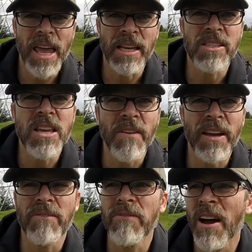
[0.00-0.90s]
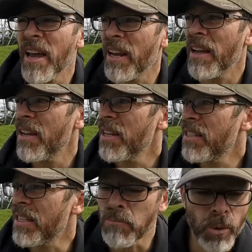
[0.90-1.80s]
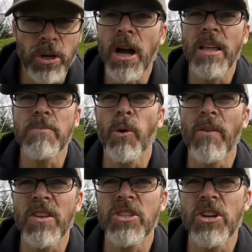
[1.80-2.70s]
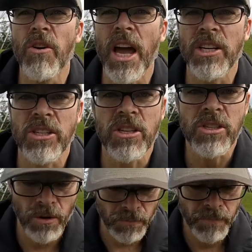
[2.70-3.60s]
and see if I can find these more of these geocaches. So,